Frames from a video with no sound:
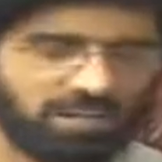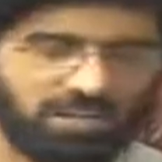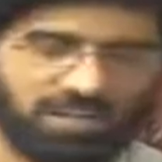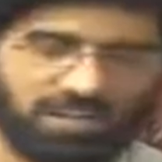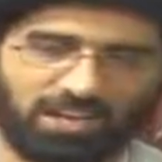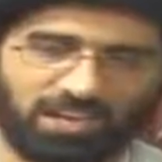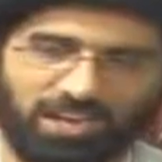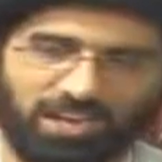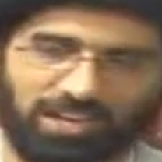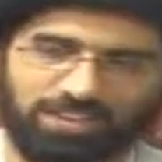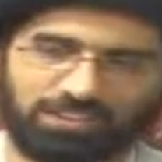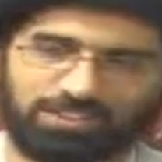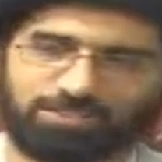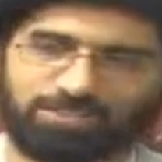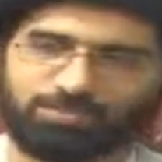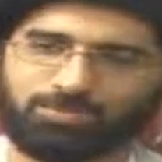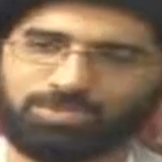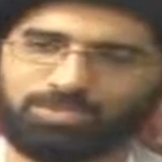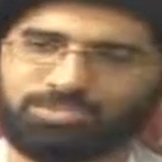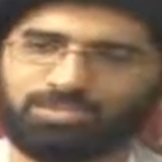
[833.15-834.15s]
Khalid
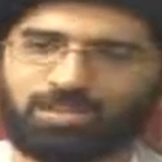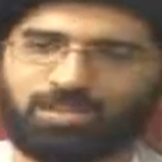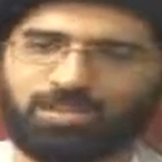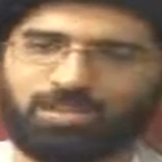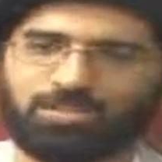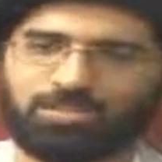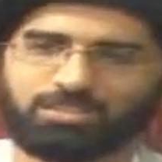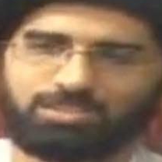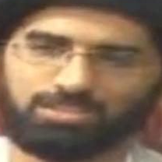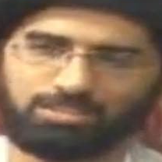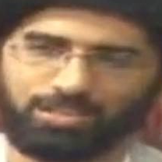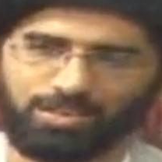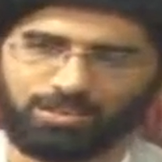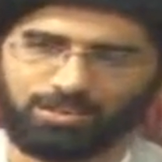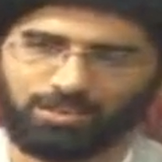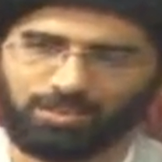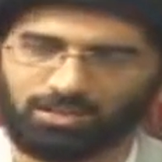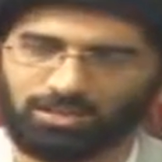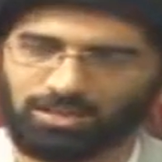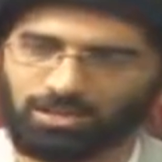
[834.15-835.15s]
ibn Sa'id, it is
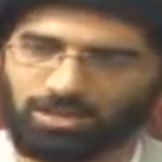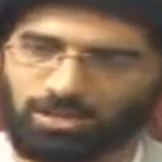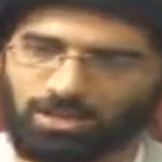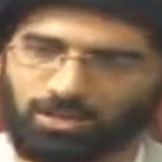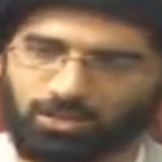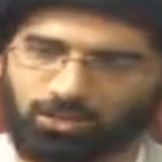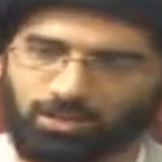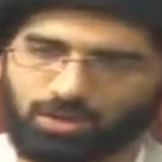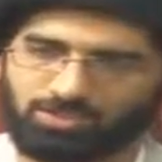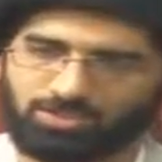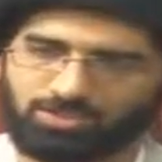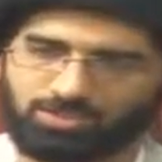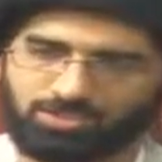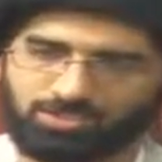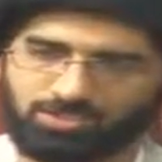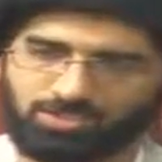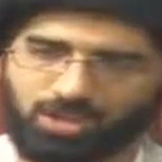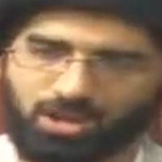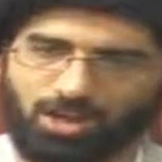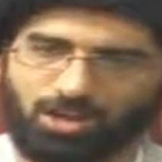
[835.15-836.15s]
said, he once
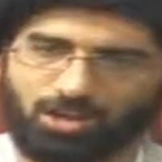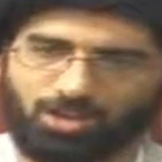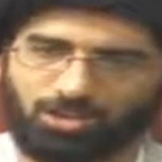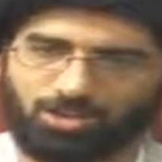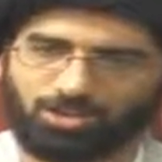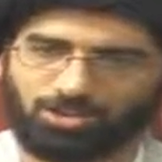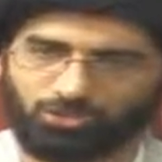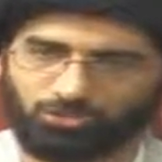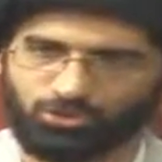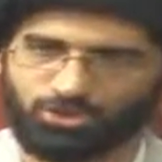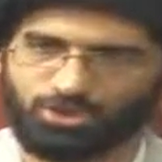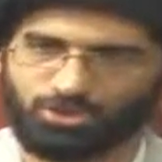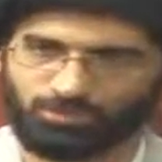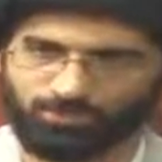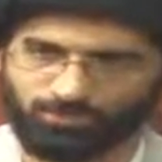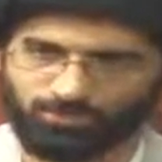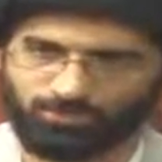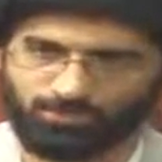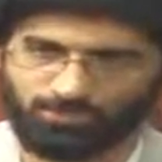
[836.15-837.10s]
saw in a dream